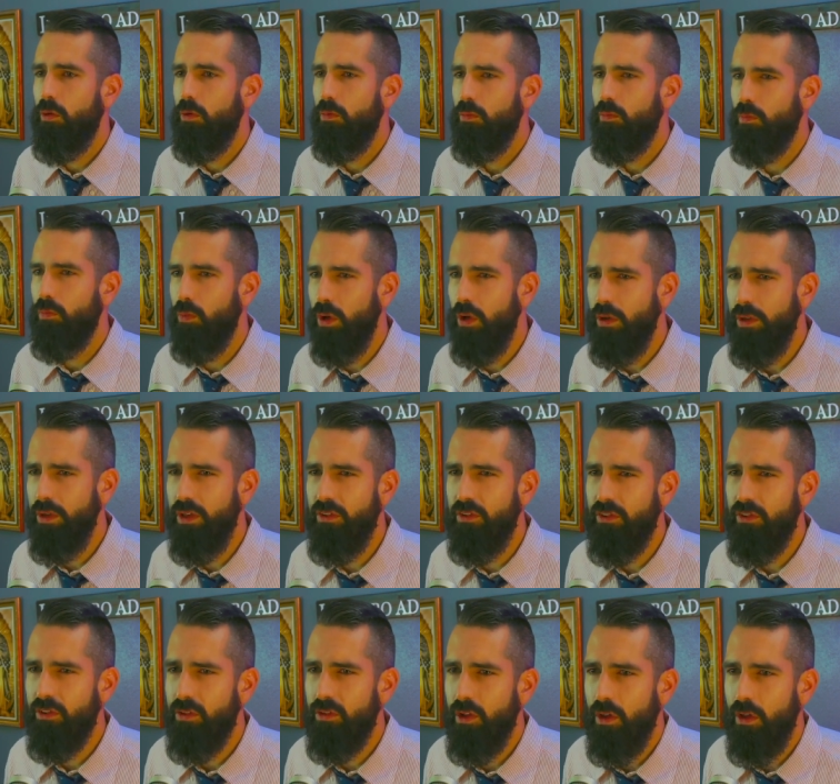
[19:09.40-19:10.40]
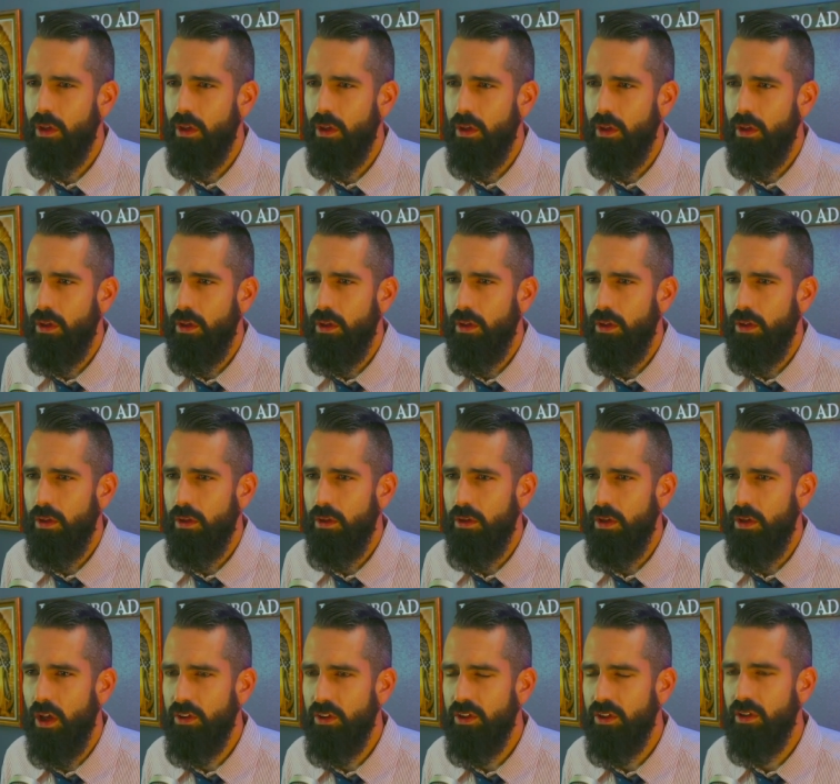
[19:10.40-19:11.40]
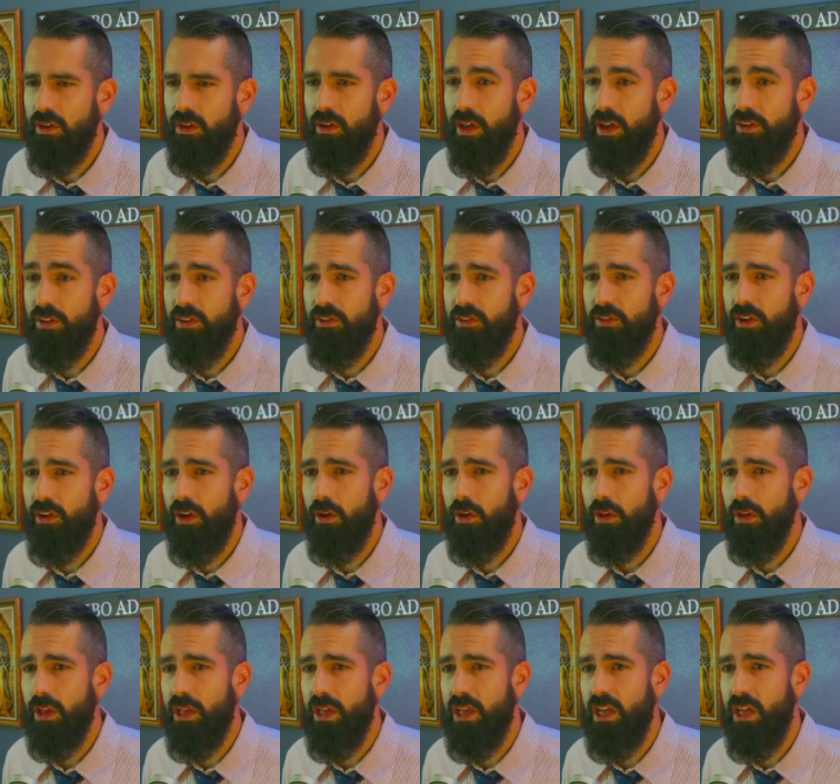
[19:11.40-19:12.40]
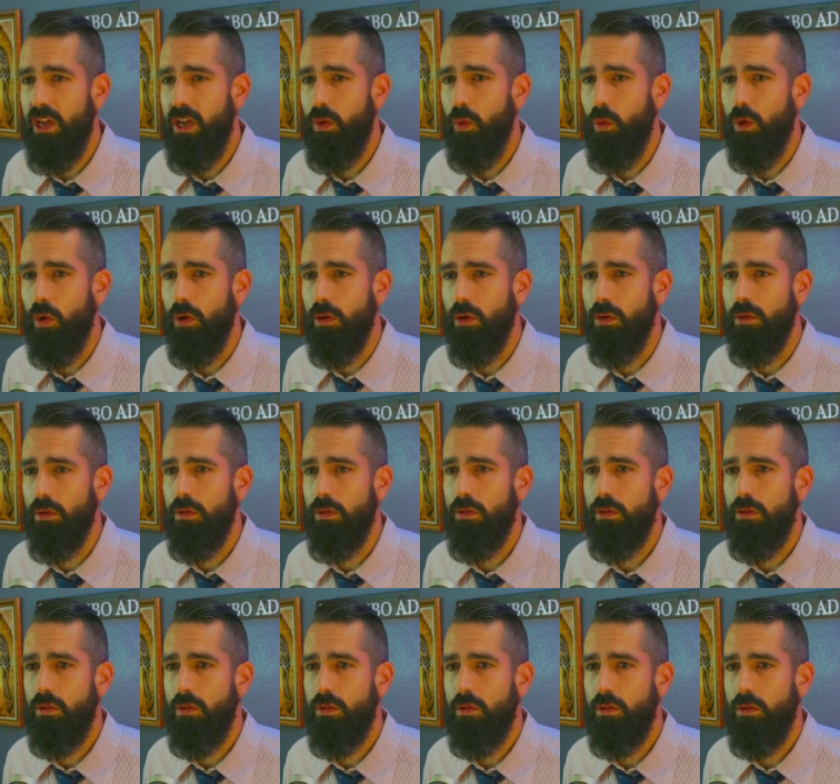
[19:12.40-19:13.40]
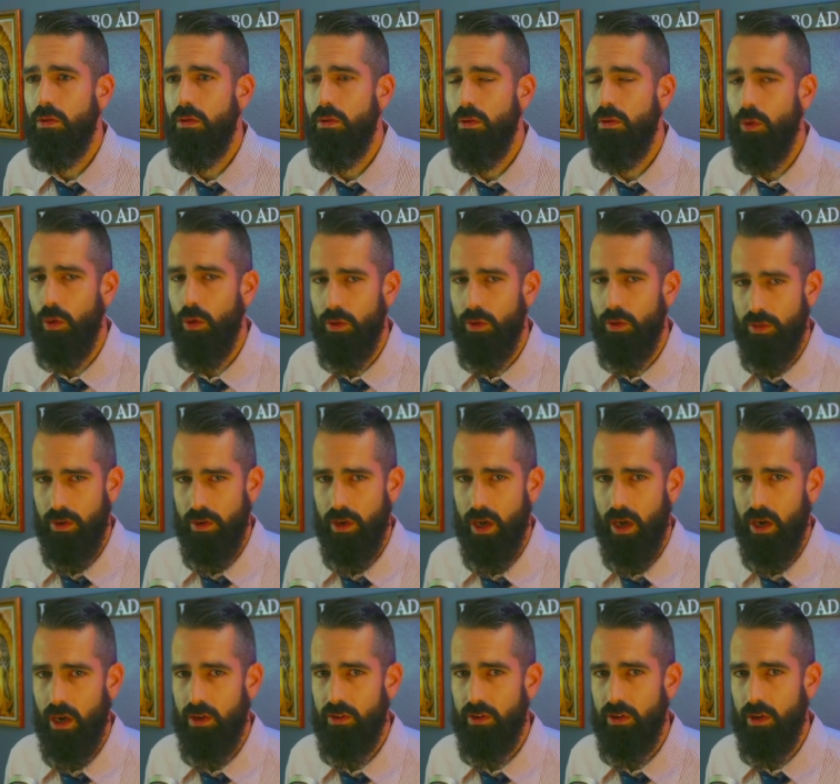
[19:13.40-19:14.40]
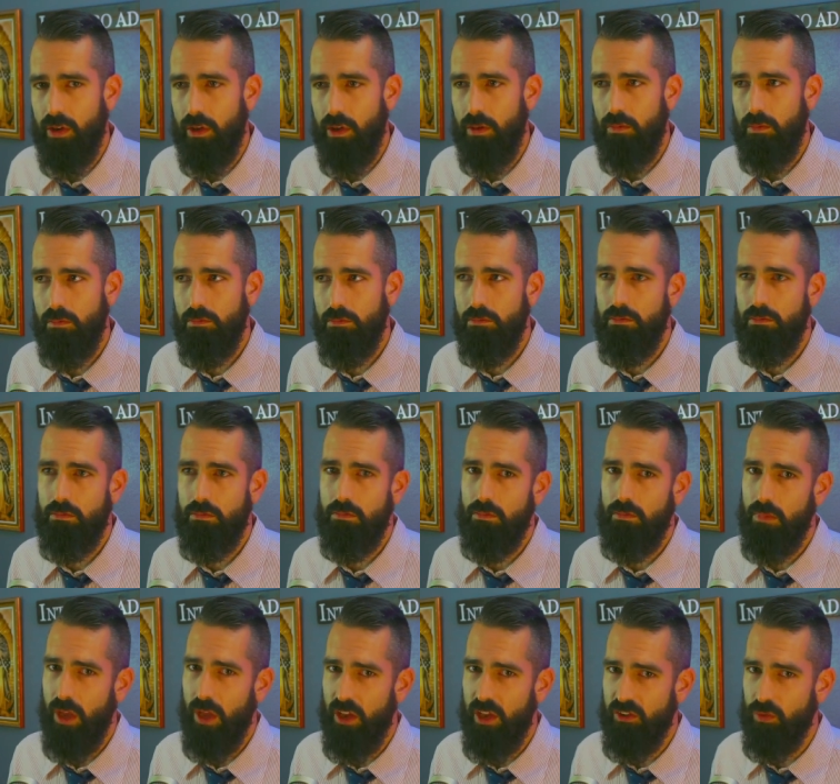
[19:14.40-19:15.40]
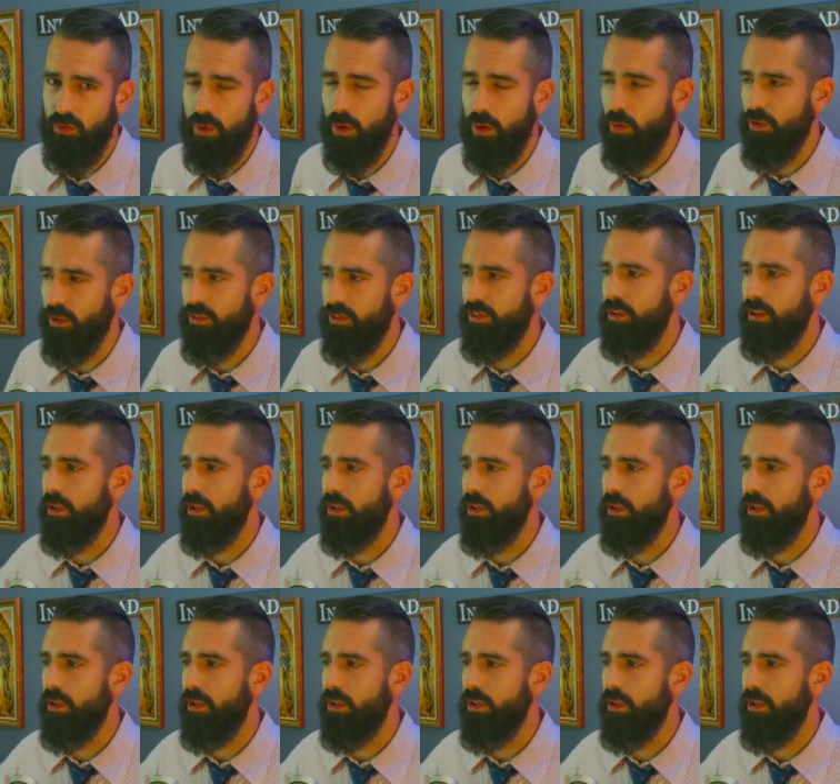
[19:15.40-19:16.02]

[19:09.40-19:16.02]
Brilliance doesn't necessarily equal orthodoxy, as we will see.